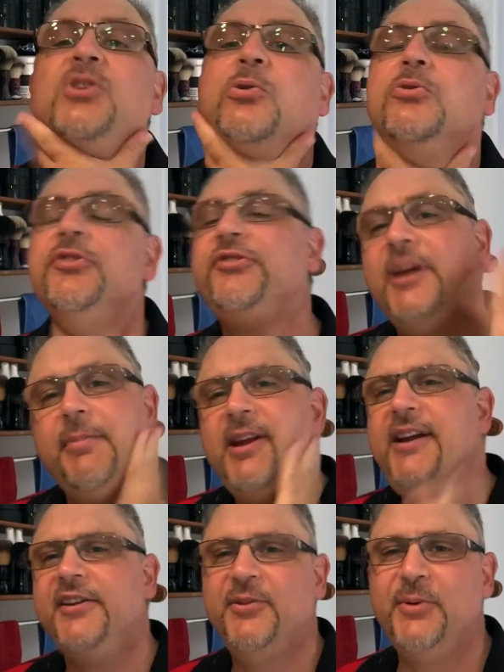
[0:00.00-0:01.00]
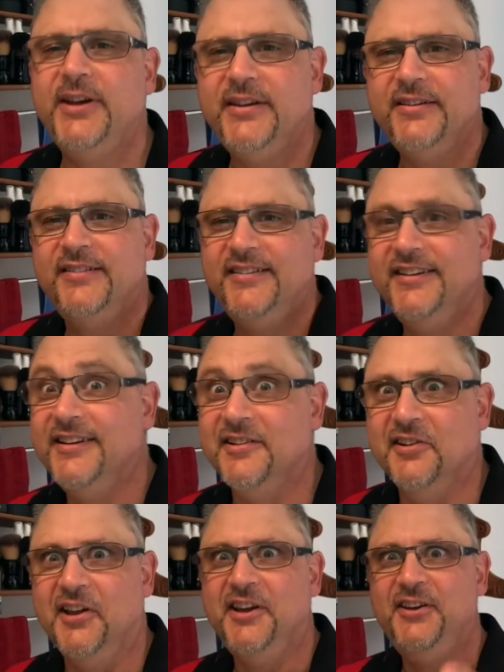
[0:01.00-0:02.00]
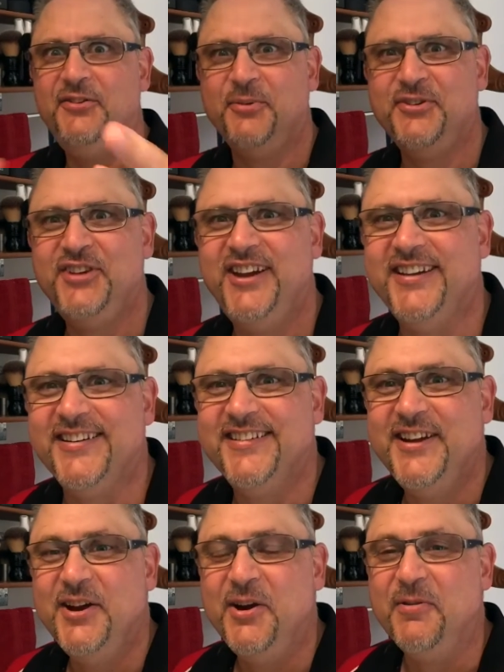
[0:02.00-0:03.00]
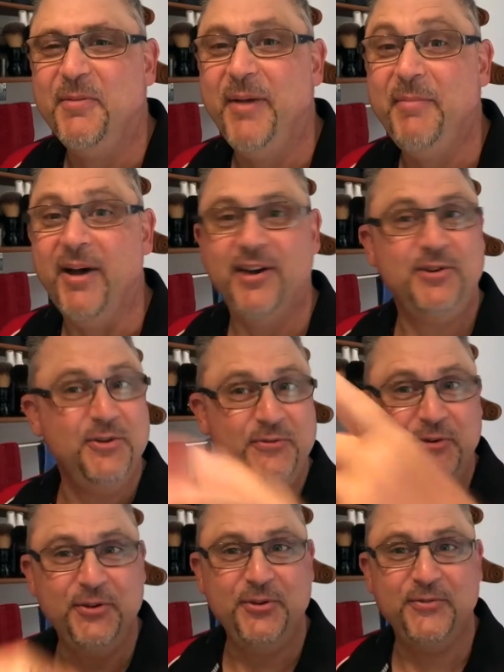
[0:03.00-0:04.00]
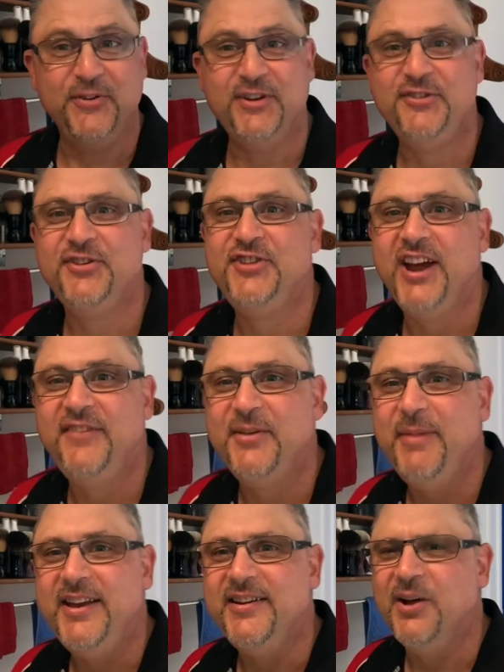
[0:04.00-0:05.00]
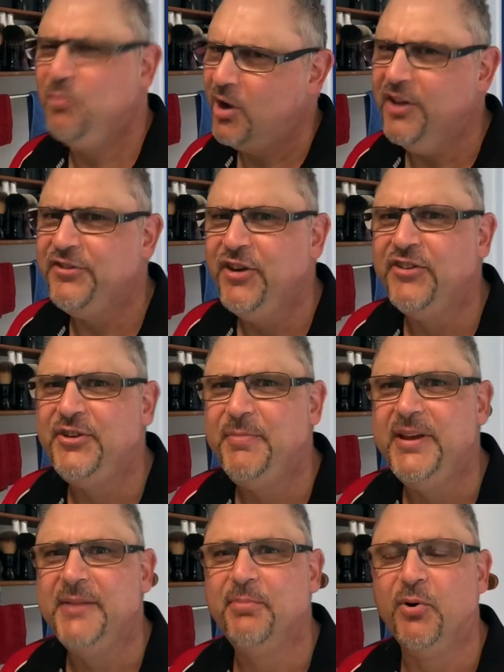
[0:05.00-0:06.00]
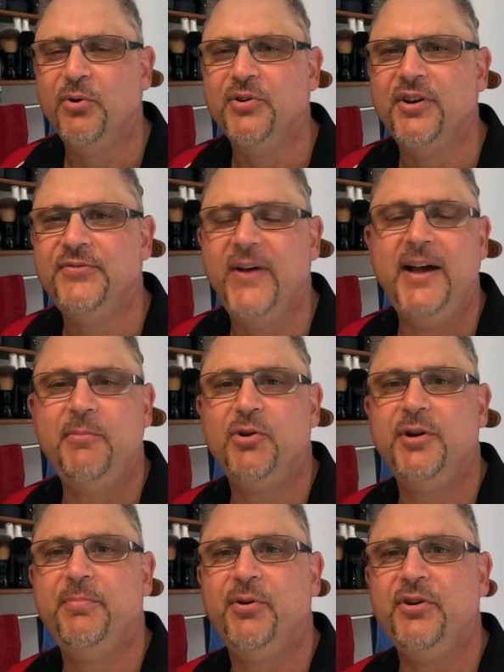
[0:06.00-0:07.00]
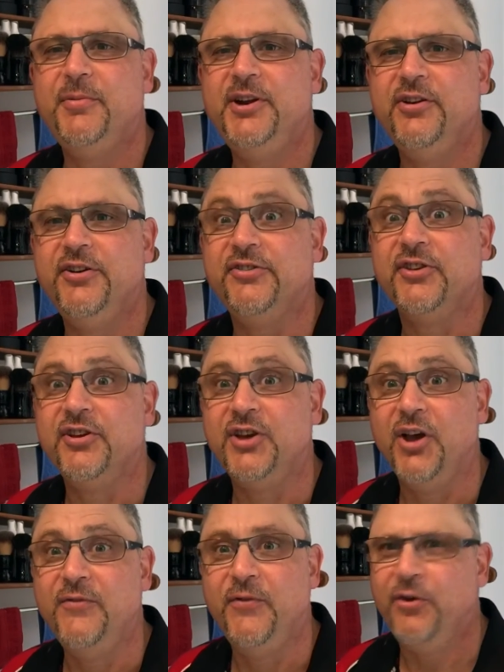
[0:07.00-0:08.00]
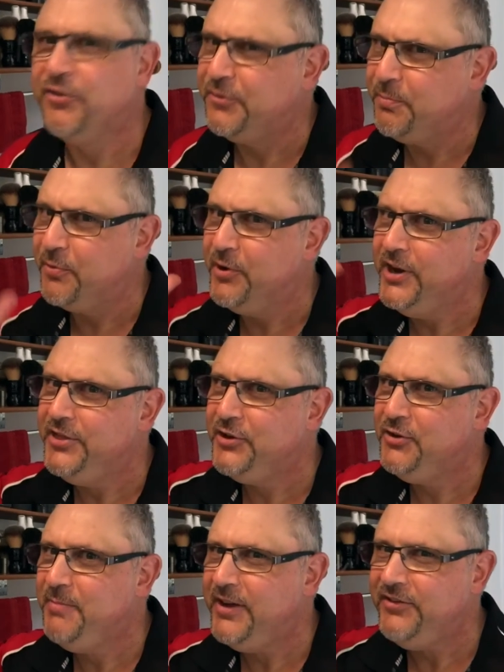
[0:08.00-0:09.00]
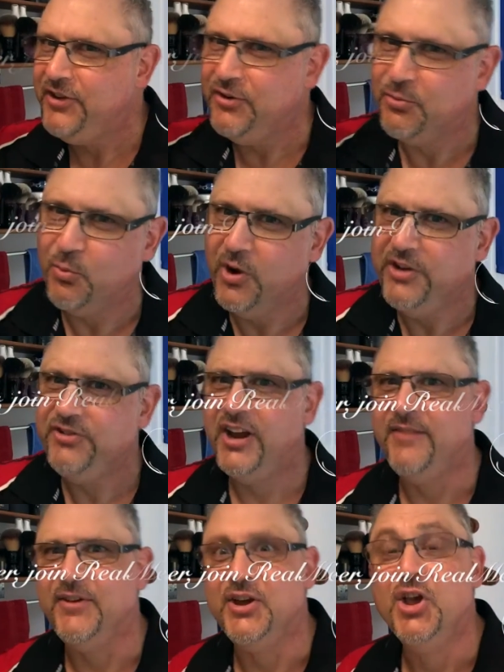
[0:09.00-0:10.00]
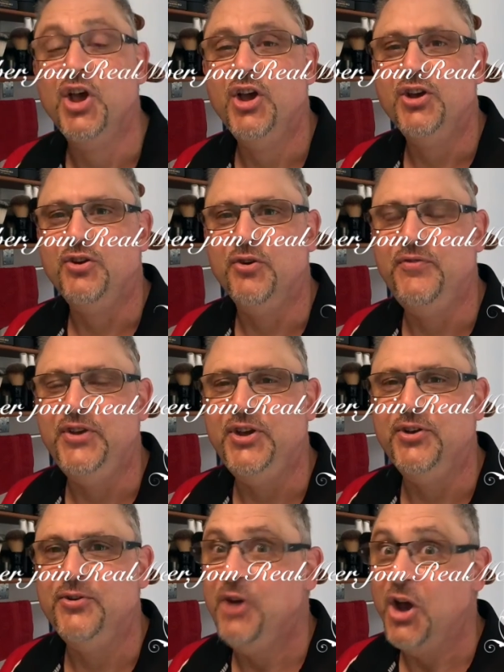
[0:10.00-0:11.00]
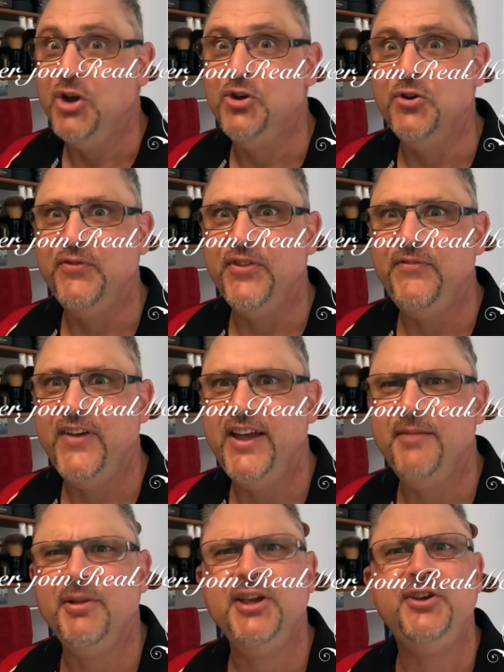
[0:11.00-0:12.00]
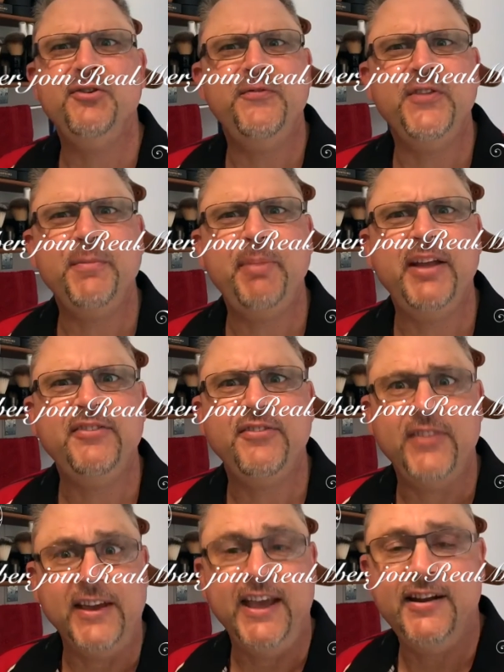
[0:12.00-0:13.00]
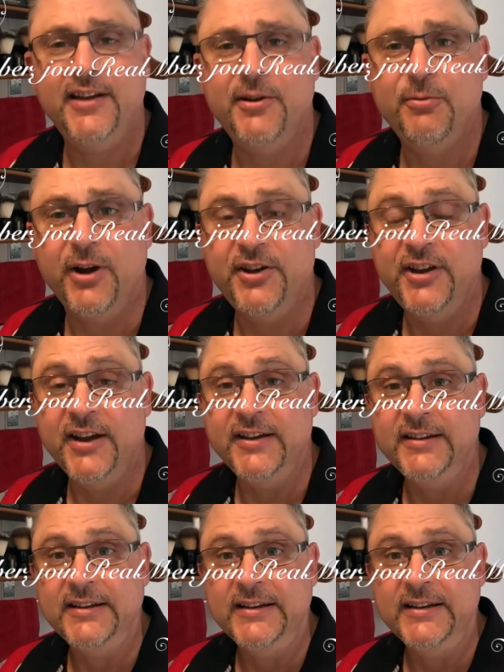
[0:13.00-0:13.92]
All the stubble out of the way. Ladies, watch out. Remember, good food, good friends, good shaves, amen. And while it's nice to be important, it's far more important to be nice. Go forth, spread the good message. Wet shaving, good for you, good for the family, good for the pets if they can't outrun you.